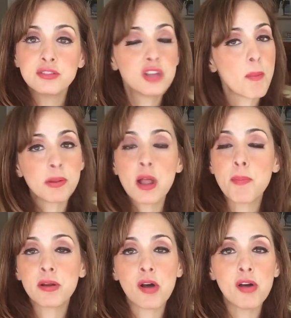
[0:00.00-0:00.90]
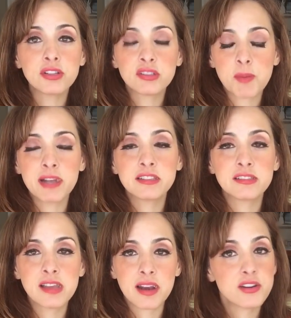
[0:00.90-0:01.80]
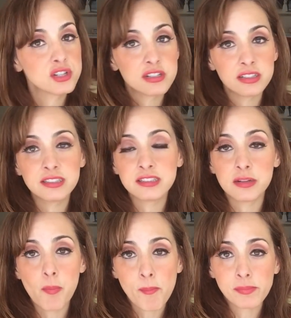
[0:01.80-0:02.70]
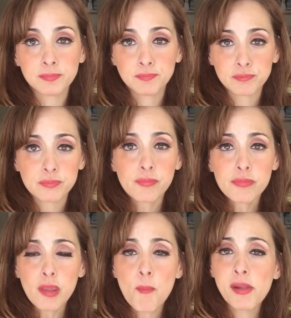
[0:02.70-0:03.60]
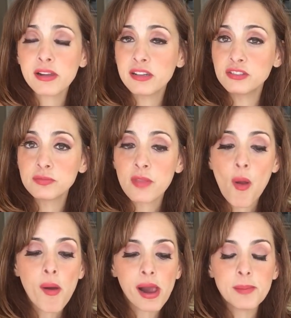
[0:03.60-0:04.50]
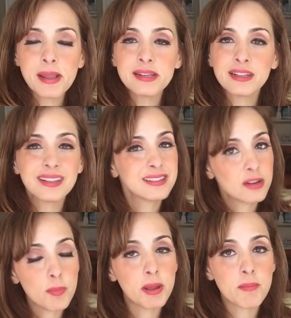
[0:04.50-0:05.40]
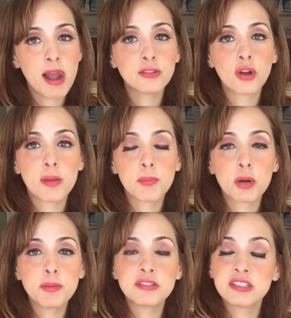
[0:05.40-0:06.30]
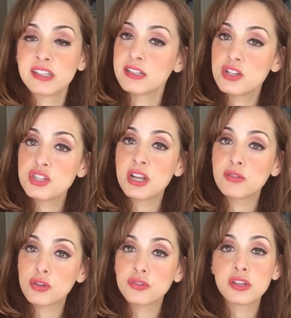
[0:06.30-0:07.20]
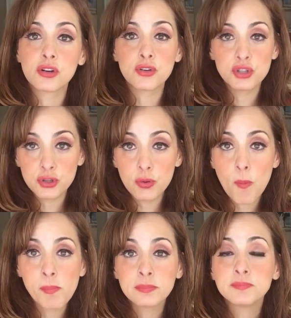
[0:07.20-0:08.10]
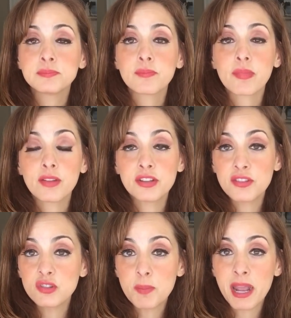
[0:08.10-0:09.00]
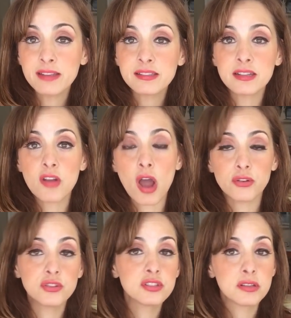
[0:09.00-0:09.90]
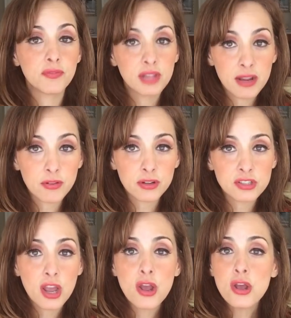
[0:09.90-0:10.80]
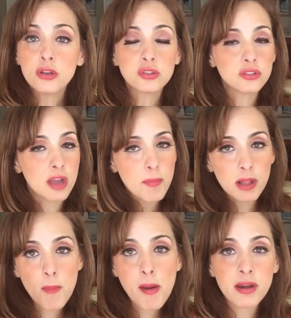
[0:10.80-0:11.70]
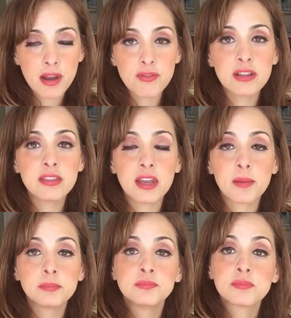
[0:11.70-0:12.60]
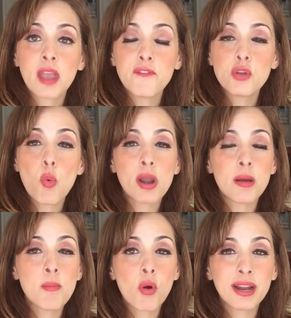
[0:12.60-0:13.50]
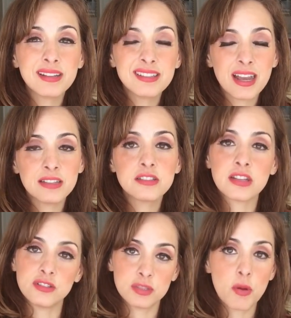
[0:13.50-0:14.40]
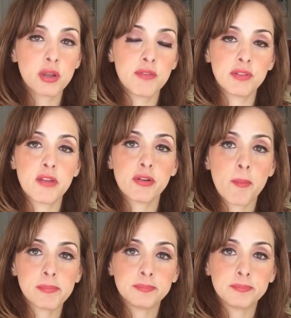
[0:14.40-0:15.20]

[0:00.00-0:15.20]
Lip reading: double up on all the spices that I just listed, because I made it a little bit milder on purpose to initiate those that are new to this paste and not used to the flavors. So double up on everything if you want a more intense and smoky flavor.